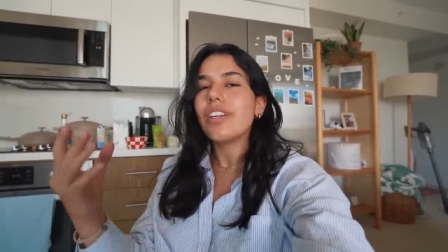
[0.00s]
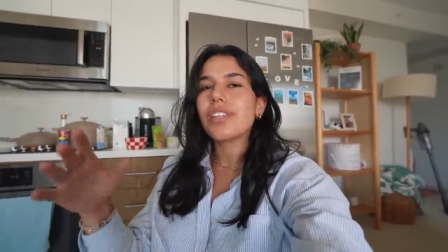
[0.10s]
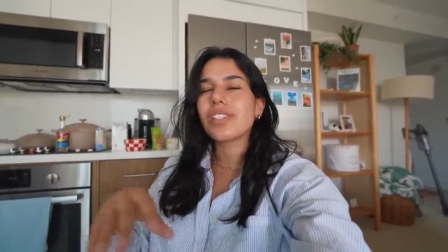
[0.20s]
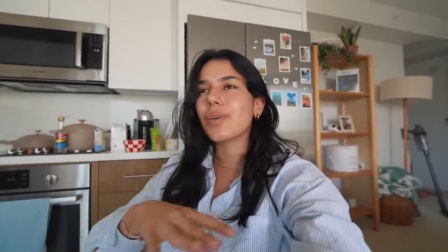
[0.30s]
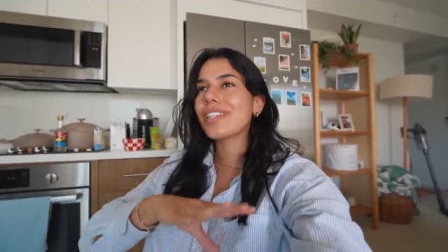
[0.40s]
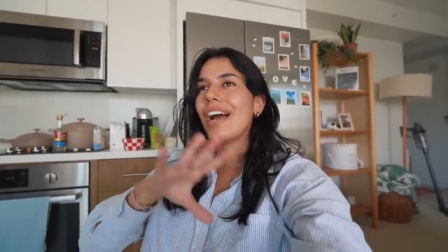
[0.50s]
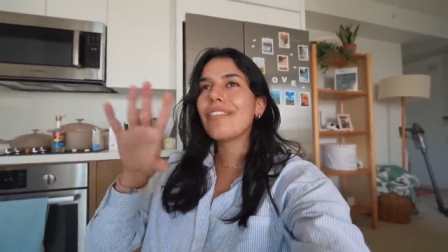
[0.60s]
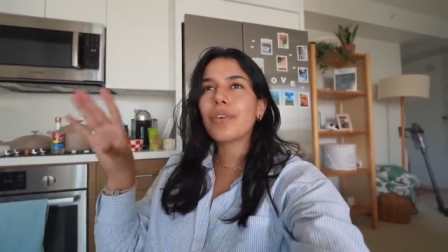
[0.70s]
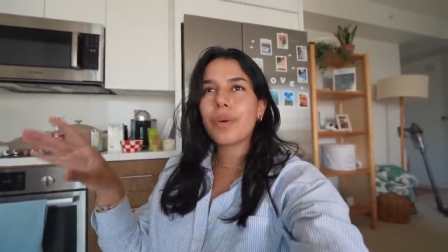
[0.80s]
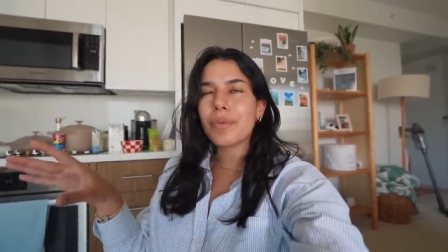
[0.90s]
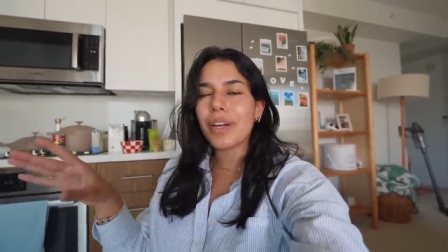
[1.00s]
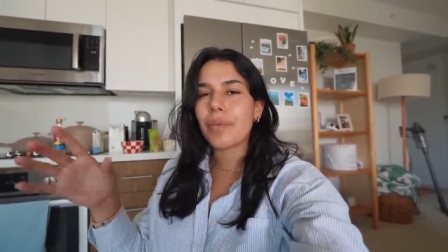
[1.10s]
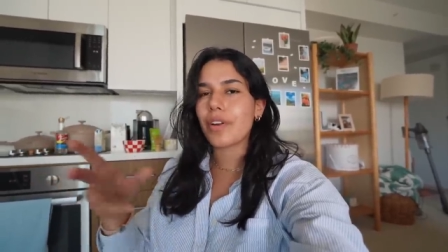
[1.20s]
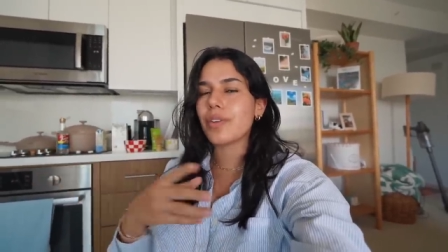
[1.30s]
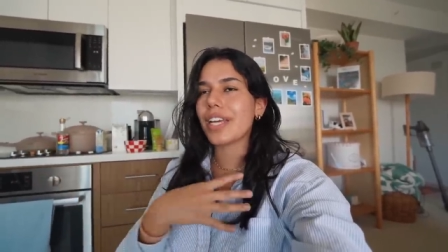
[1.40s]
So it's kind of a win win.
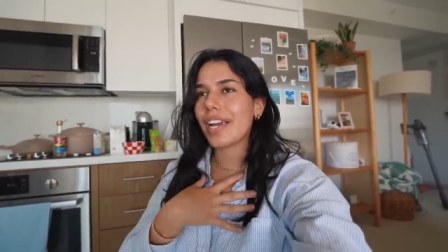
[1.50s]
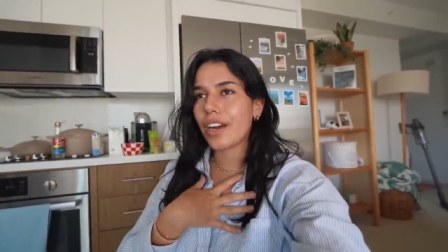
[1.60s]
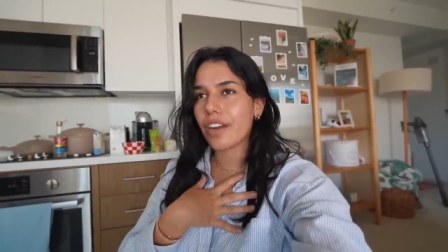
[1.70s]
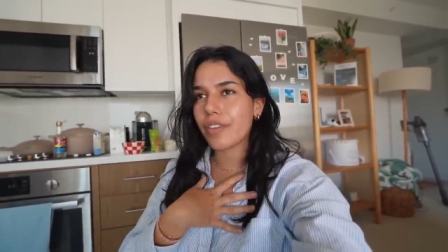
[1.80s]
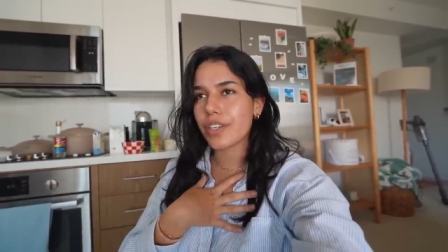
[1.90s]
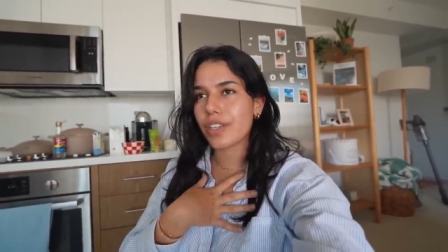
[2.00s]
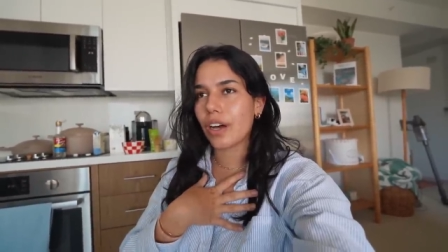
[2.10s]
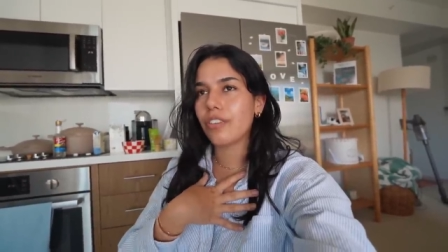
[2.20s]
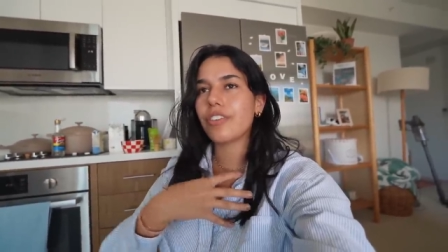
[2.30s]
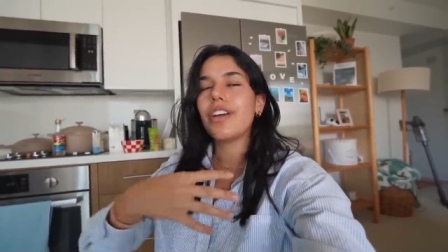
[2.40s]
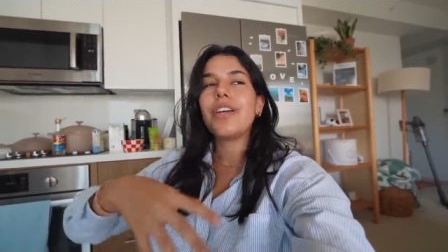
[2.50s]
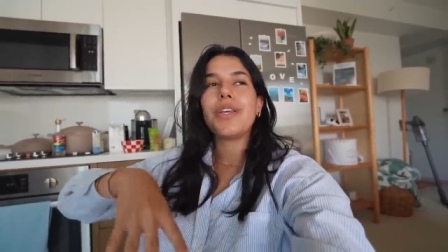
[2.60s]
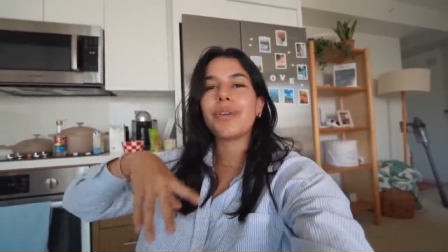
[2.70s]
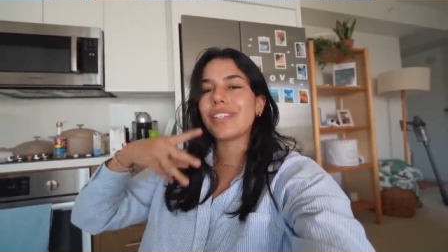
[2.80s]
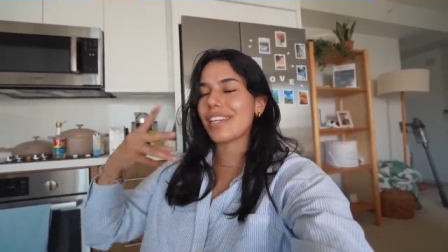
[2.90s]
When you take care of yourself,
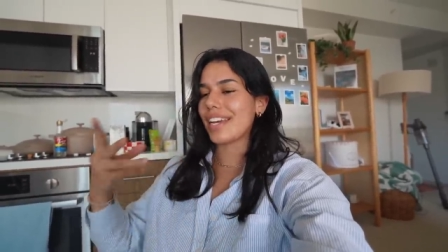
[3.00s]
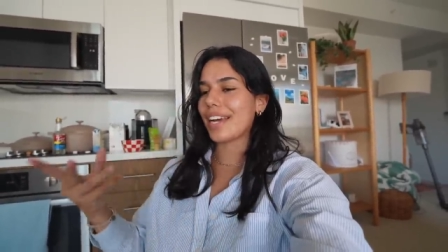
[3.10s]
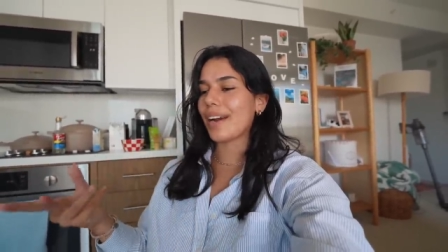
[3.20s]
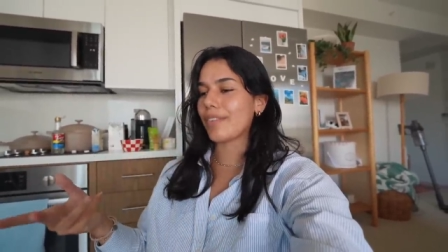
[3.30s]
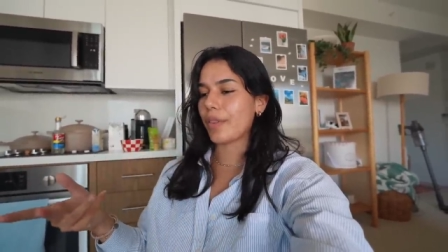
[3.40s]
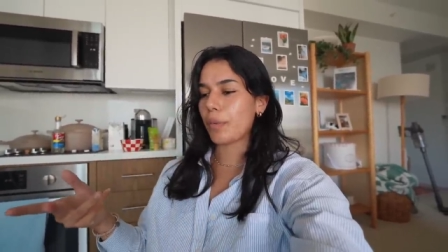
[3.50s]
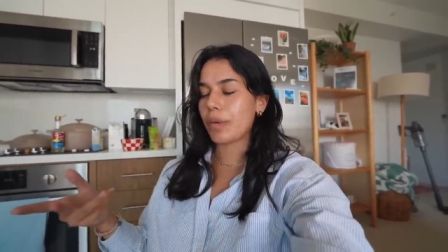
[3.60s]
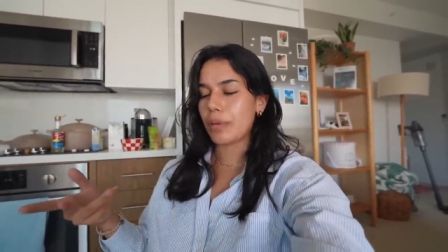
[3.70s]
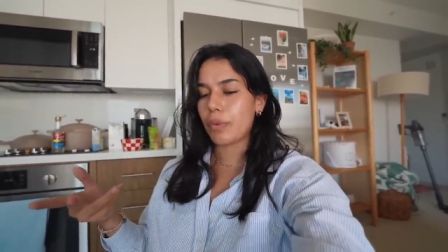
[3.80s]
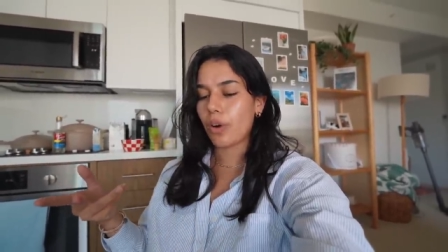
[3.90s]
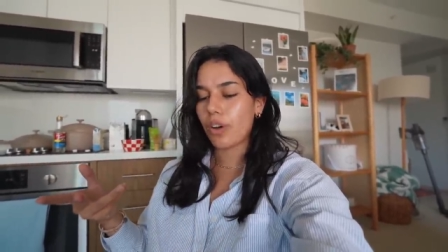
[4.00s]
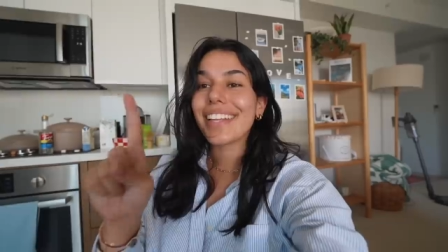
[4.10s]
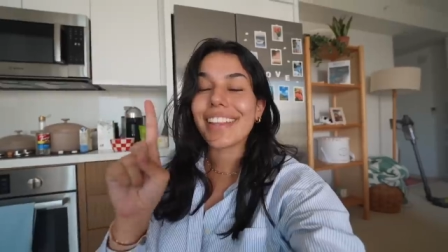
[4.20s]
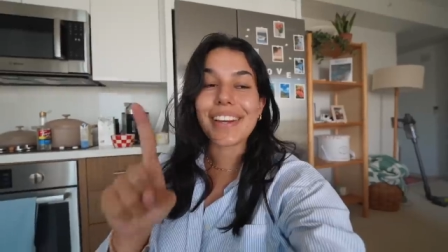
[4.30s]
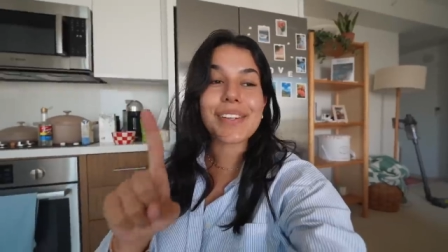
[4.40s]
you can take care of other people.
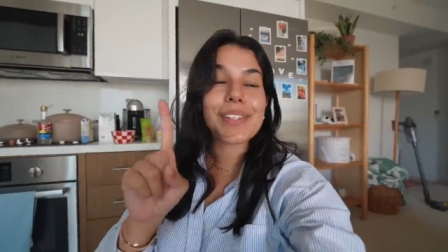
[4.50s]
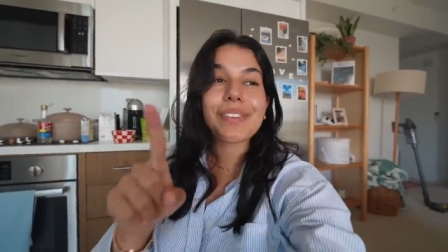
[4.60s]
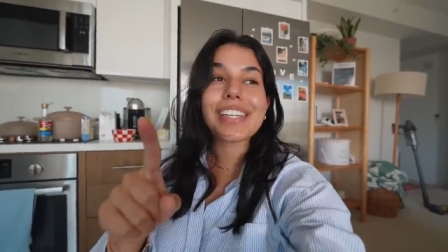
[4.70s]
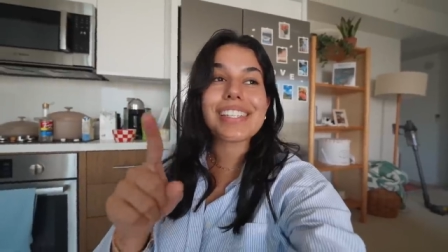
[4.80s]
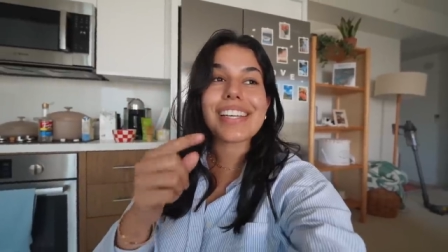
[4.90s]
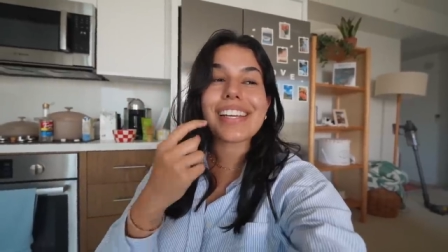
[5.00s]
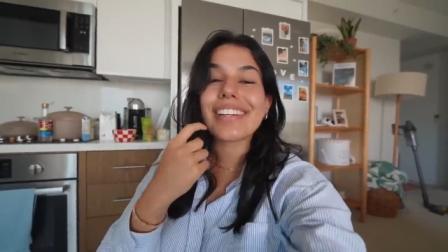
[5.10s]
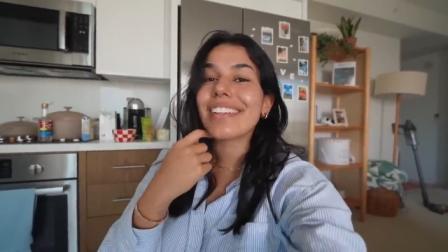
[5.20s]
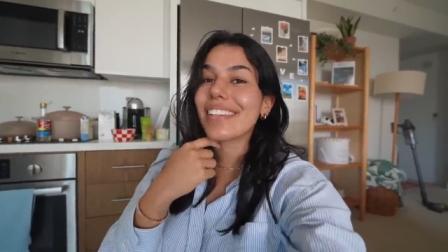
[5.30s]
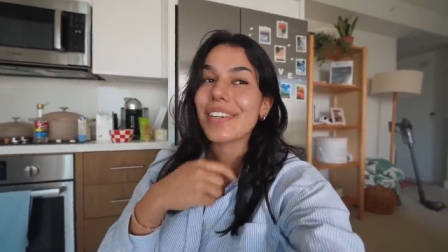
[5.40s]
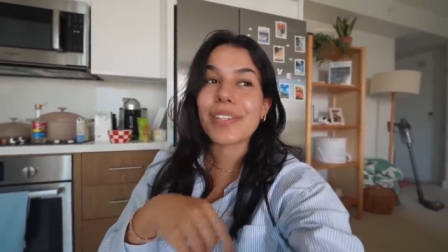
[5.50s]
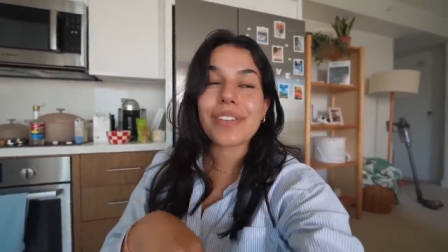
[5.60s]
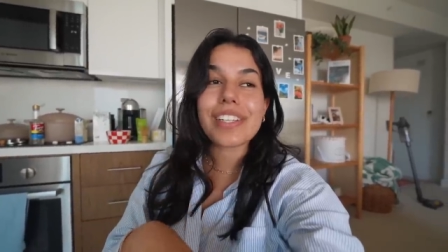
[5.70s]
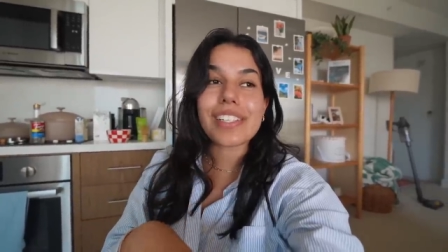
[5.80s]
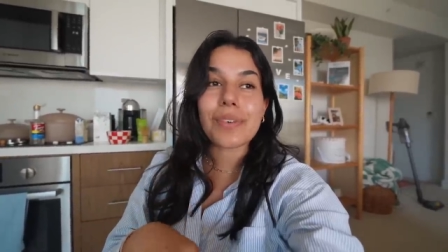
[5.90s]
There's a reason, there's a
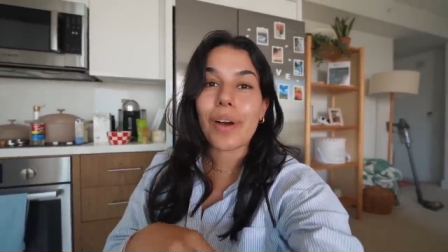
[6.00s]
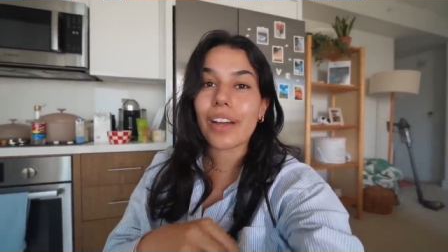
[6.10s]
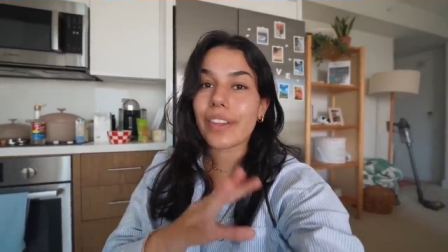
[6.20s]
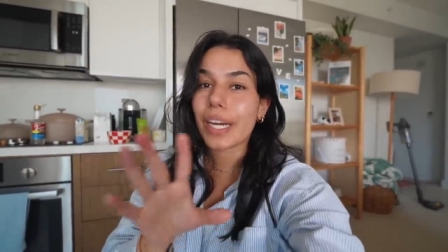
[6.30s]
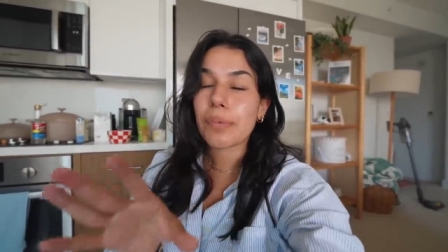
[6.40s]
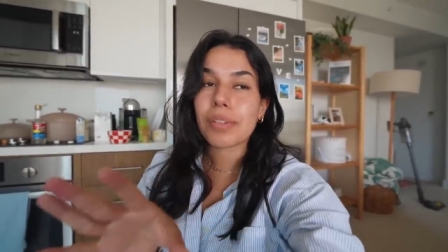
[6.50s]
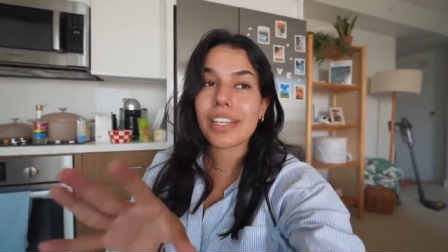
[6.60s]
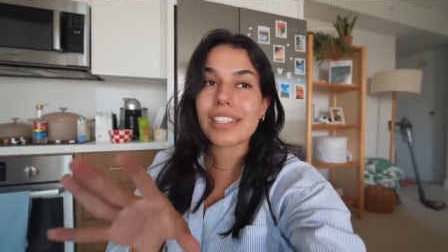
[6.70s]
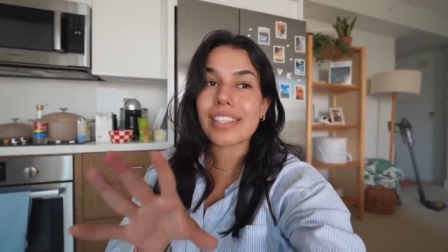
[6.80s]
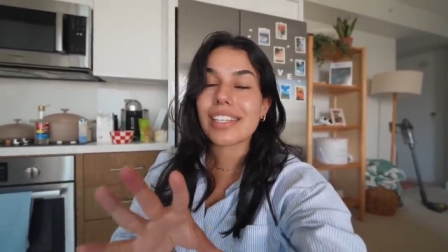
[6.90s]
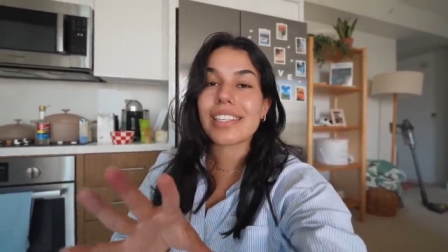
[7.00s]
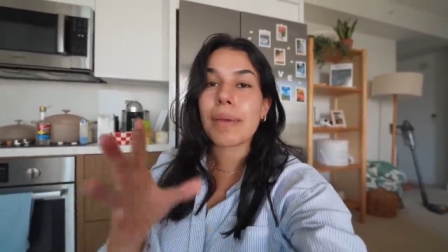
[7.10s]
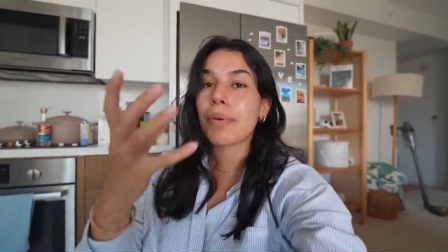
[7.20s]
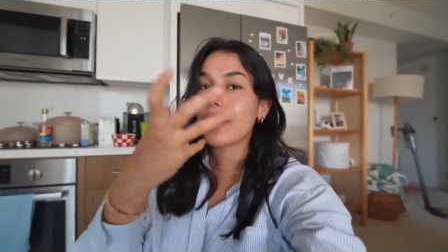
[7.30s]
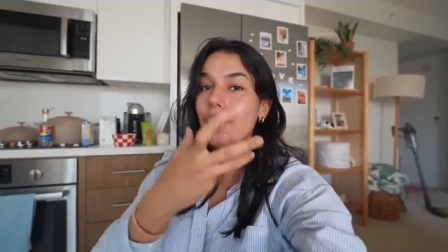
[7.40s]
reason why on the airplanes they say
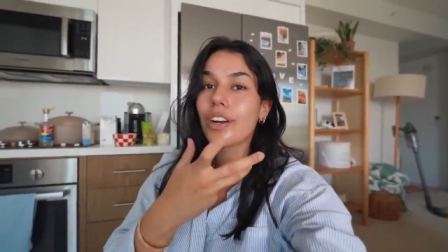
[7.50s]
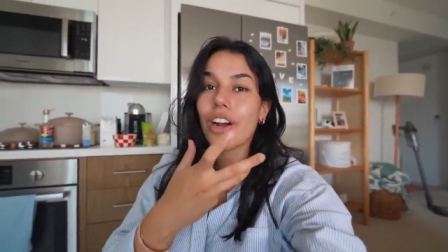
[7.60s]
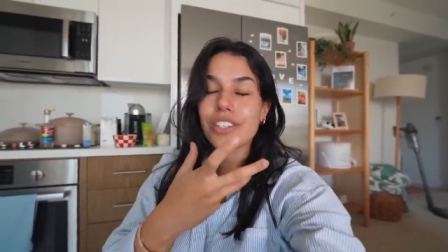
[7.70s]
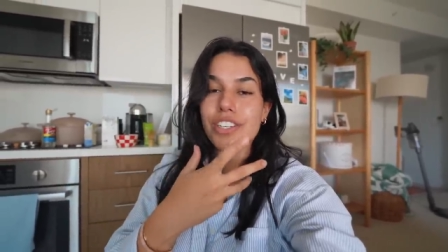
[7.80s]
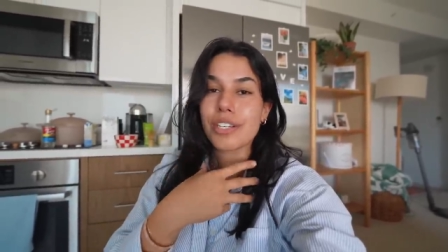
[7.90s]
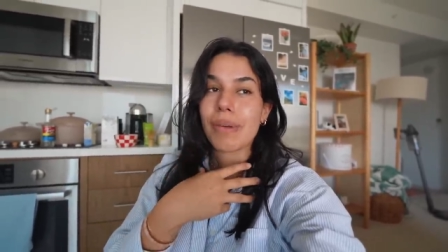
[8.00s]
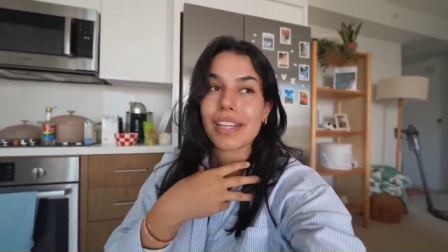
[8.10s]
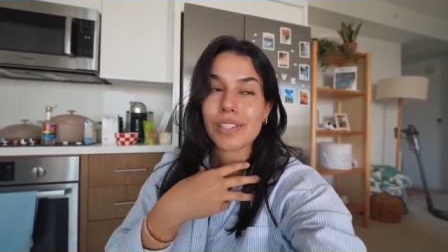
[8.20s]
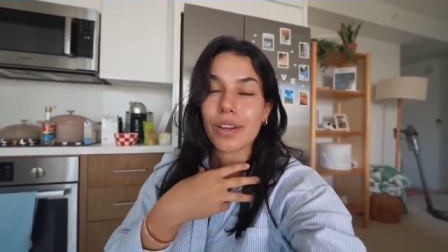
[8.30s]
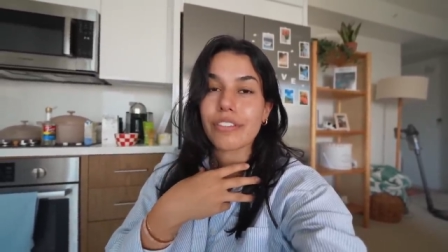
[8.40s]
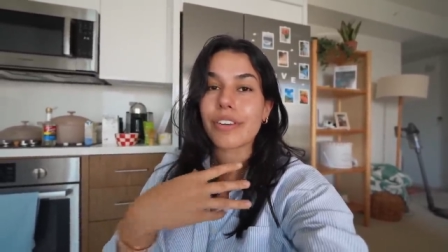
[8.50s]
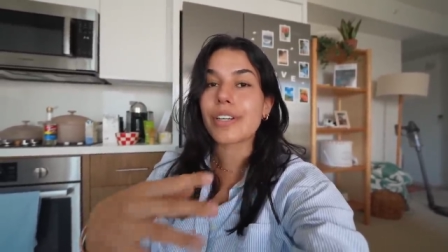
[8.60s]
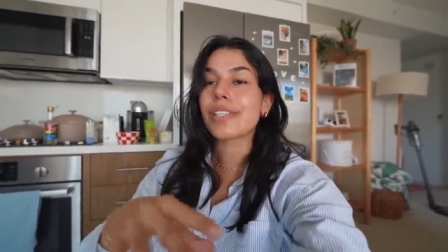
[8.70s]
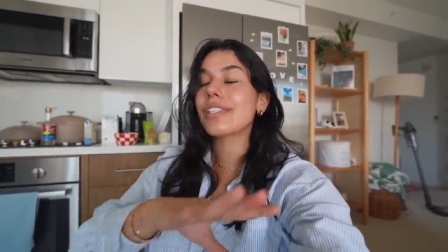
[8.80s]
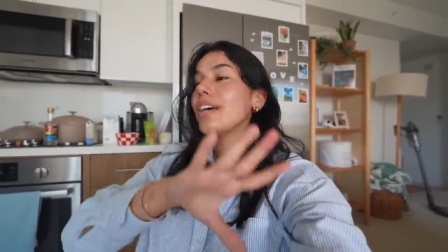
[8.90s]
put your oxygen mask on
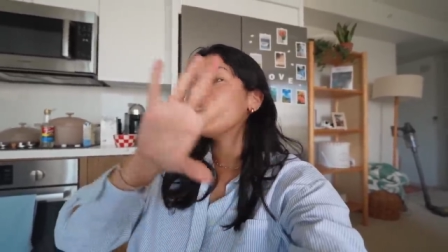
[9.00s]
first